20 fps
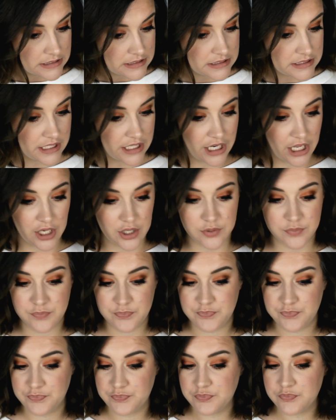you know,
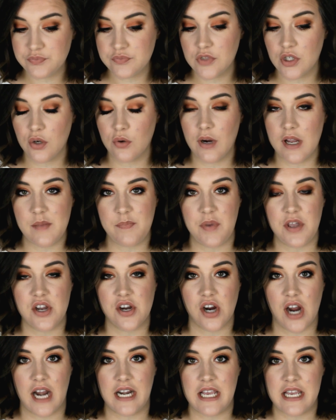crepey
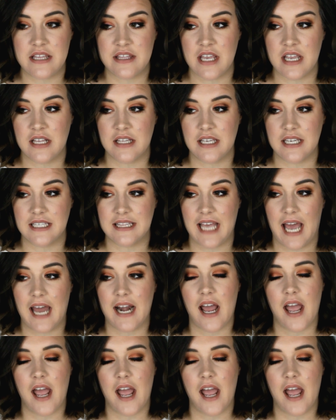or anything like that.